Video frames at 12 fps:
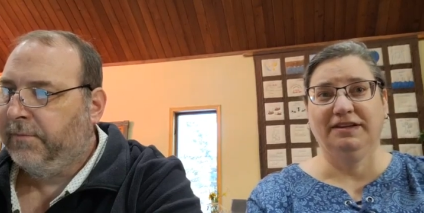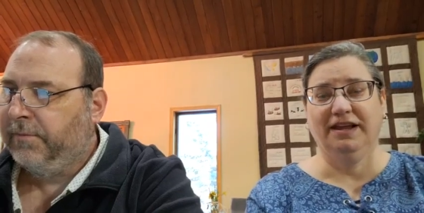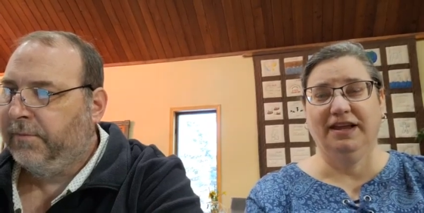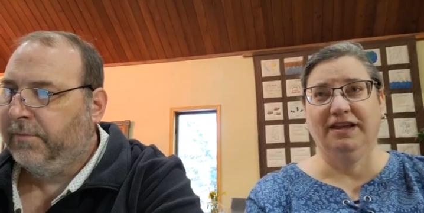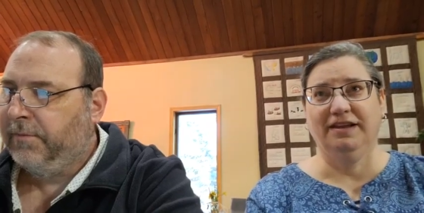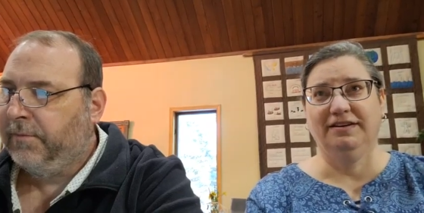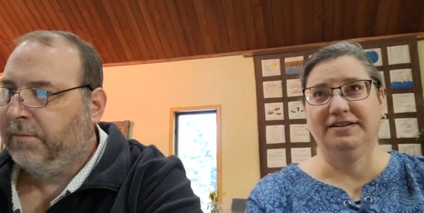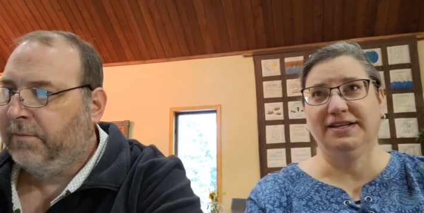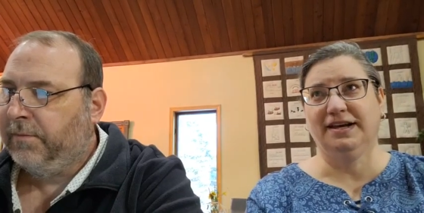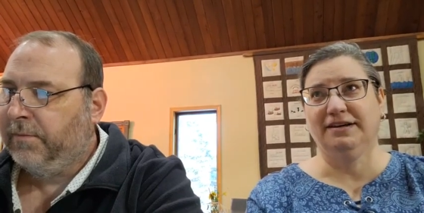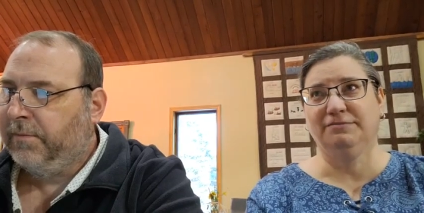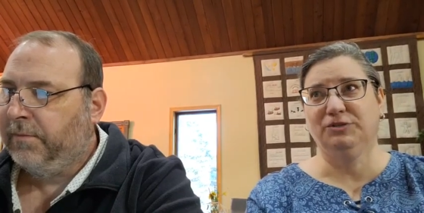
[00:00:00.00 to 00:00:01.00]
Speaker 1: and uh,
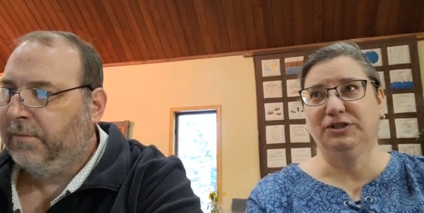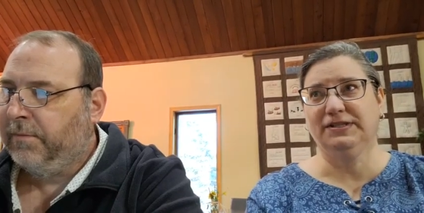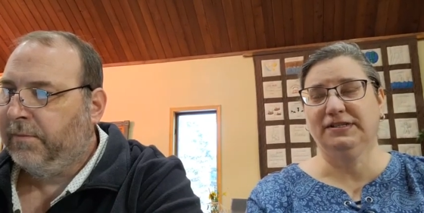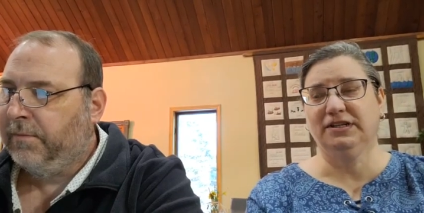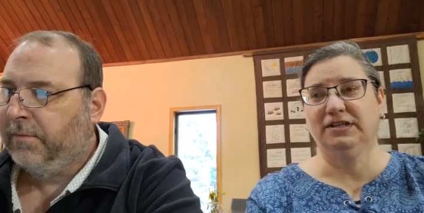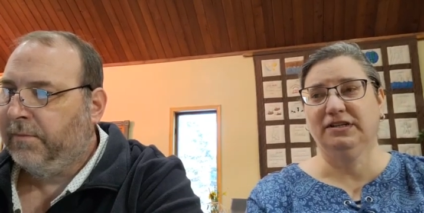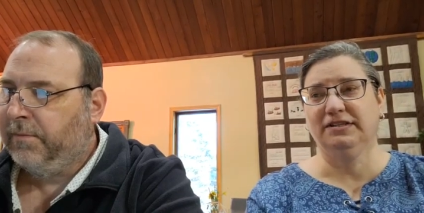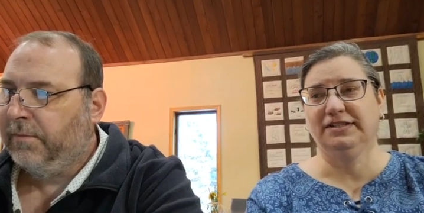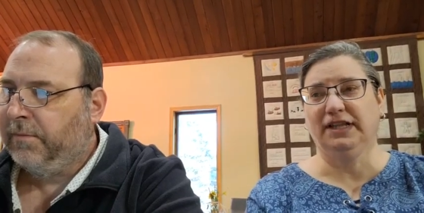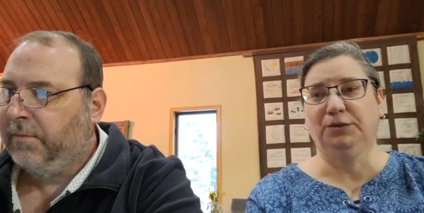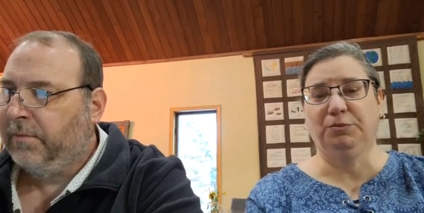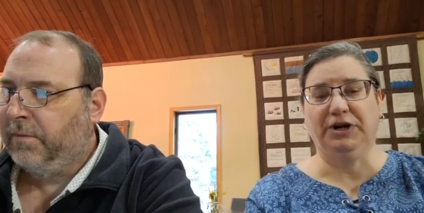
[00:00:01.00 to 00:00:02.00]
just
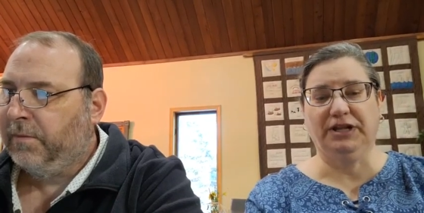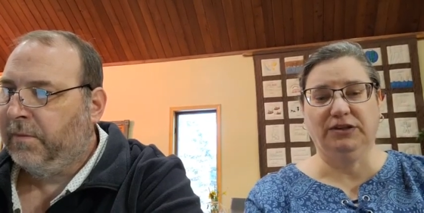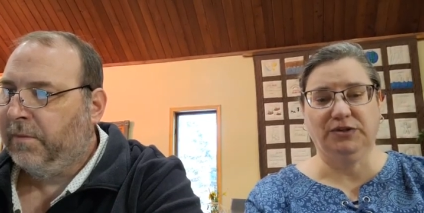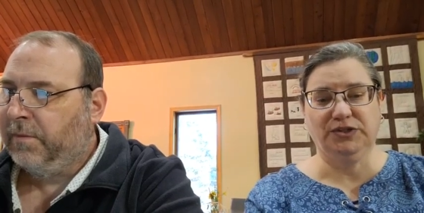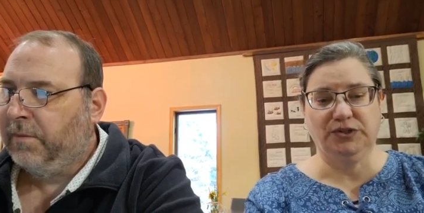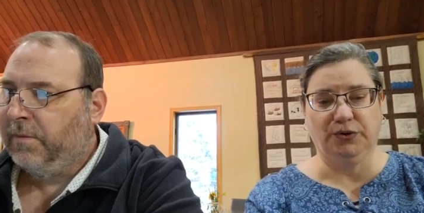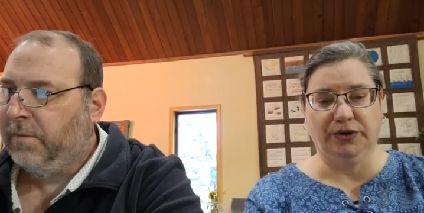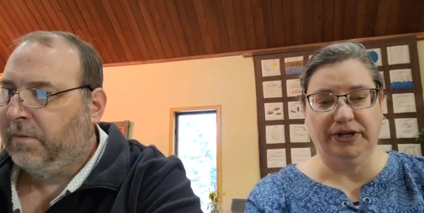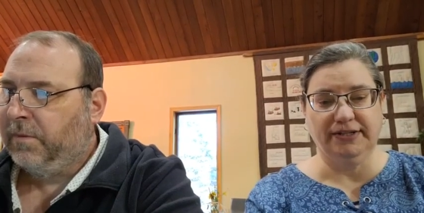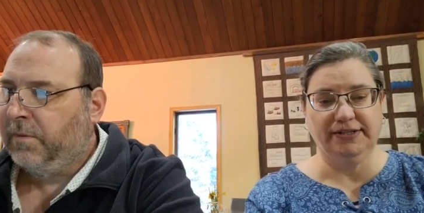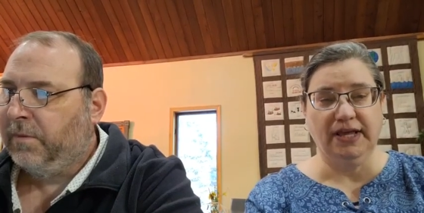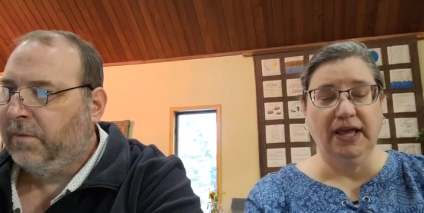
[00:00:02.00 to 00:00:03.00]
celebrating those
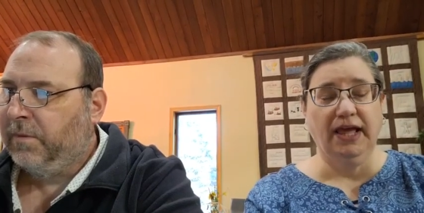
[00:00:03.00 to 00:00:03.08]
stories.